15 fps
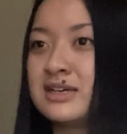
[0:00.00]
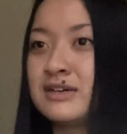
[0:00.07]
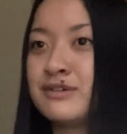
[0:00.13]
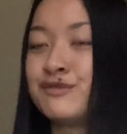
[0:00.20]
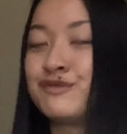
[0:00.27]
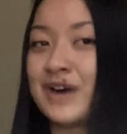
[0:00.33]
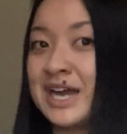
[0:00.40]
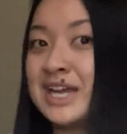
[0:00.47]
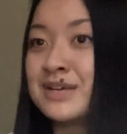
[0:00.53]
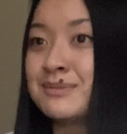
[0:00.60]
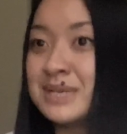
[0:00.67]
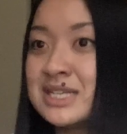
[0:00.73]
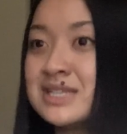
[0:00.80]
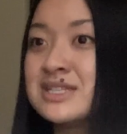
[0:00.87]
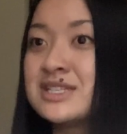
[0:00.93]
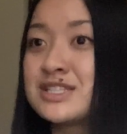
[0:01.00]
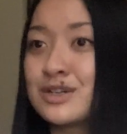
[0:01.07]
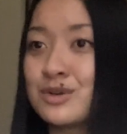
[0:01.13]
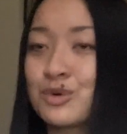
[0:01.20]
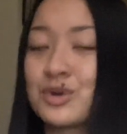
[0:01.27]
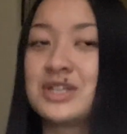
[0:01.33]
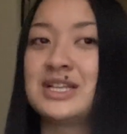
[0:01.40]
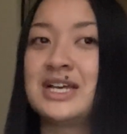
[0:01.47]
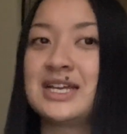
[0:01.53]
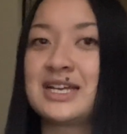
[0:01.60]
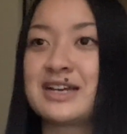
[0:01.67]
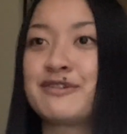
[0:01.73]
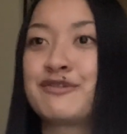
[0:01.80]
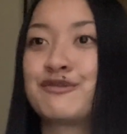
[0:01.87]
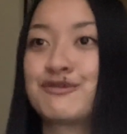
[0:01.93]
vitamins or
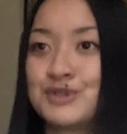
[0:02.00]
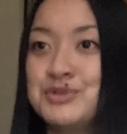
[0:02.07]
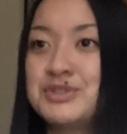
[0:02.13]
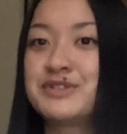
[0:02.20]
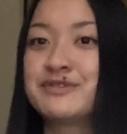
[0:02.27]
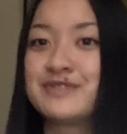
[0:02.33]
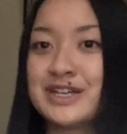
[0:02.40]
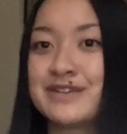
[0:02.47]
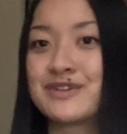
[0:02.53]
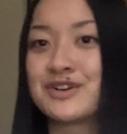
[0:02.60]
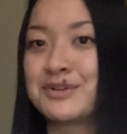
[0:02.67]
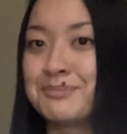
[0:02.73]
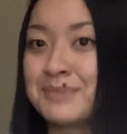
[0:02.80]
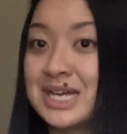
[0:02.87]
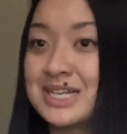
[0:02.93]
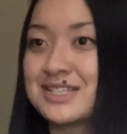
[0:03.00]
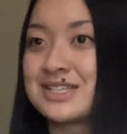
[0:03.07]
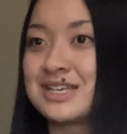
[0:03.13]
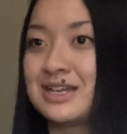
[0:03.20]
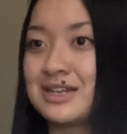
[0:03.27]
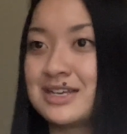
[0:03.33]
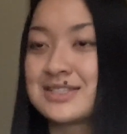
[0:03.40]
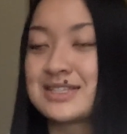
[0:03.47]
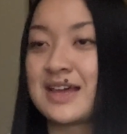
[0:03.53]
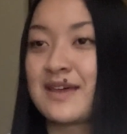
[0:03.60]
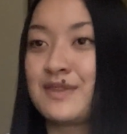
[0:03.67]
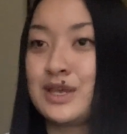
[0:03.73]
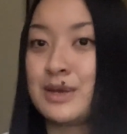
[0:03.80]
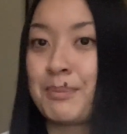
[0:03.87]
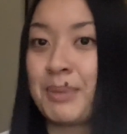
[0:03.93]
like fruit flavored medicine is like
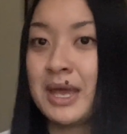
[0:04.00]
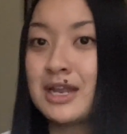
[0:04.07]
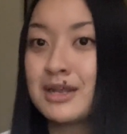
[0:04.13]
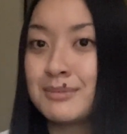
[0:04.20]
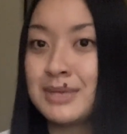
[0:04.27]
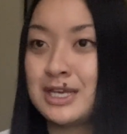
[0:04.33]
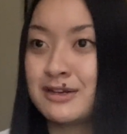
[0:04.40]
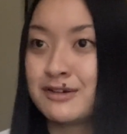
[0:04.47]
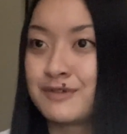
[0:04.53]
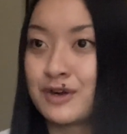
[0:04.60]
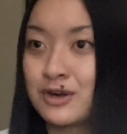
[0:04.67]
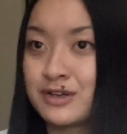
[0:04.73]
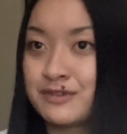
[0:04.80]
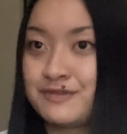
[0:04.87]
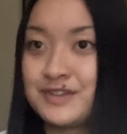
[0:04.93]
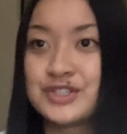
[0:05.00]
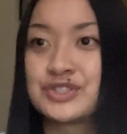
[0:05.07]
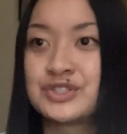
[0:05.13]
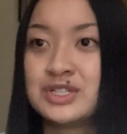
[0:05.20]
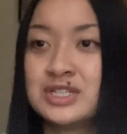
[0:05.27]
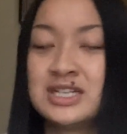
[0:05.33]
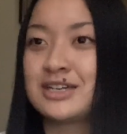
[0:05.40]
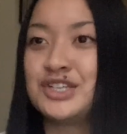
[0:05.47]
the epitome of artificial.